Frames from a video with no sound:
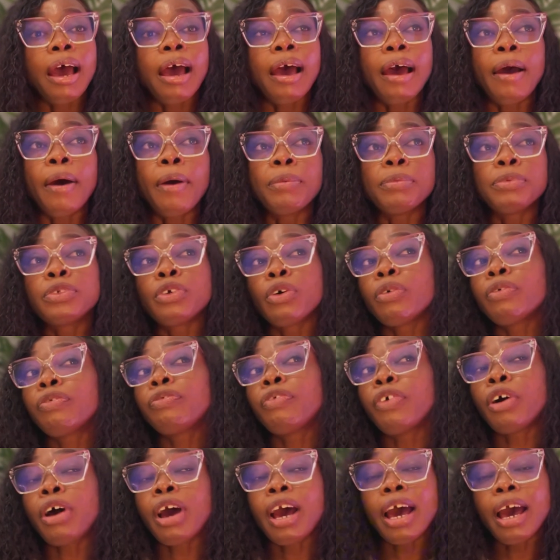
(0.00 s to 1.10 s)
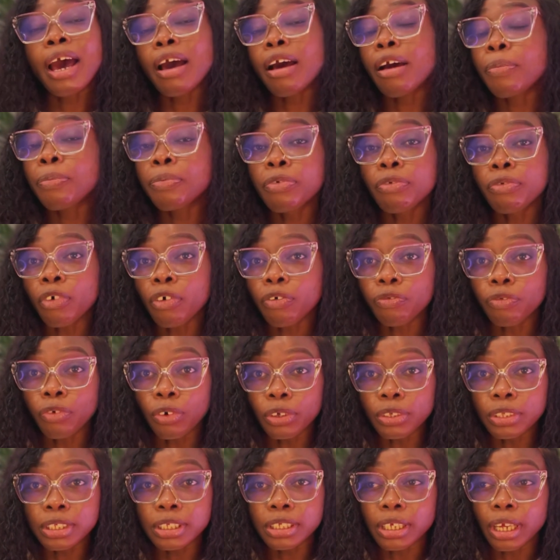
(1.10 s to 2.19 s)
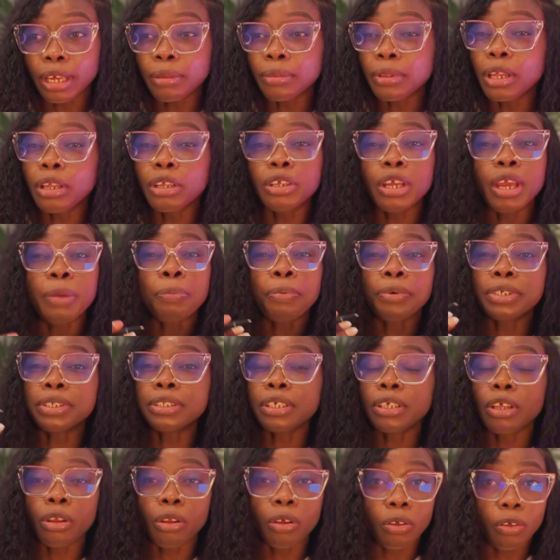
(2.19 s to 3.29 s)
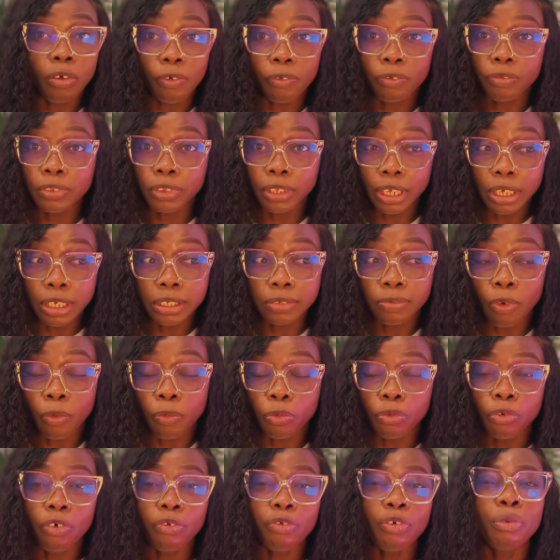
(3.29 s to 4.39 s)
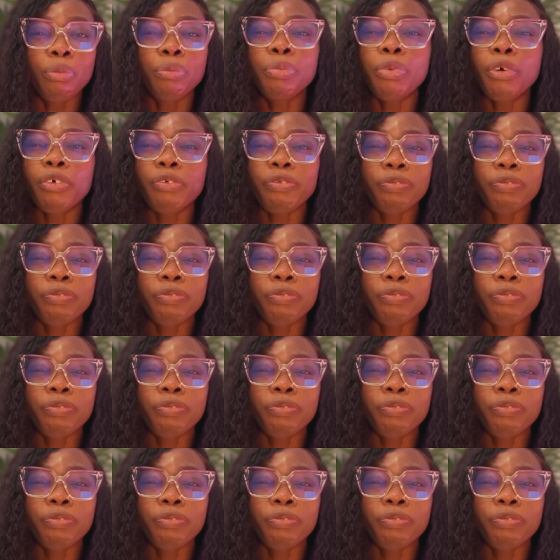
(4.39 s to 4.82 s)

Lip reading: So for her proof of funds, they presented a lot of things for proof of funds. But